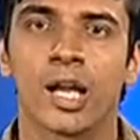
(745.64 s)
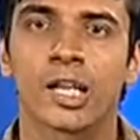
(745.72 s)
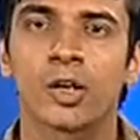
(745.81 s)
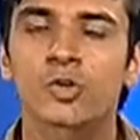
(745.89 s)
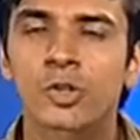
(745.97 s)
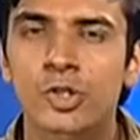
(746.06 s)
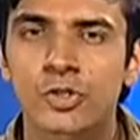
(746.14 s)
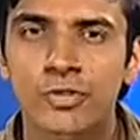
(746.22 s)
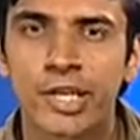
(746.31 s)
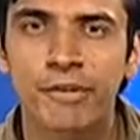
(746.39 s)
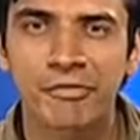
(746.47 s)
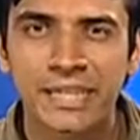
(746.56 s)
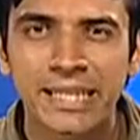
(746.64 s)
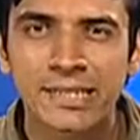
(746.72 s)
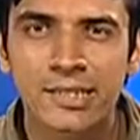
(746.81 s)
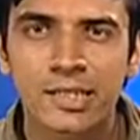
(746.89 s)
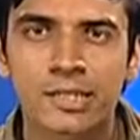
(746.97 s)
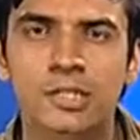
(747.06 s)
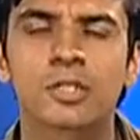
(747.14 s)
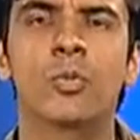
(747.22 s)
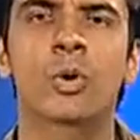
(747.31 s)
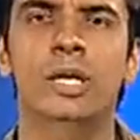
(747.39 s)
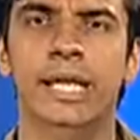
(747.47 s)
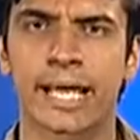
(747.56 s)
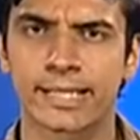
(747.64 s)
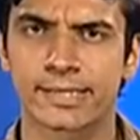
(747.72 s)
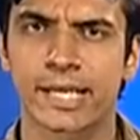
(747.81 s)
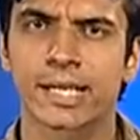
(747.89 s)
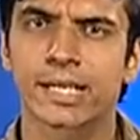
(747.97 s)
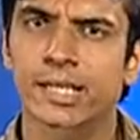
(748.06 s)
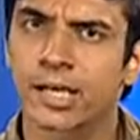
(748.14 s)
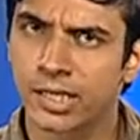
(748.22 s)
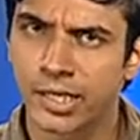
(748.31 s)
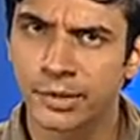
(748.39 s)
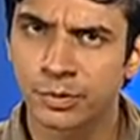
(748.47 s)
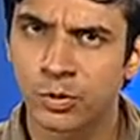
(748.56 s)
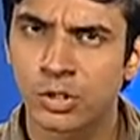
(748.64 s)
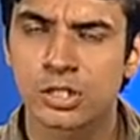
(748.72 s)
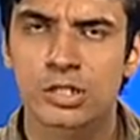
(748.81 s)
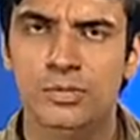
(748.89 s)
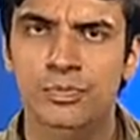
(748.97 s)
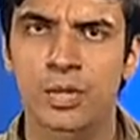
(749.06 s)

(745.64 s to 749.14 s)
Now, since we have discussed what exactly are dipoles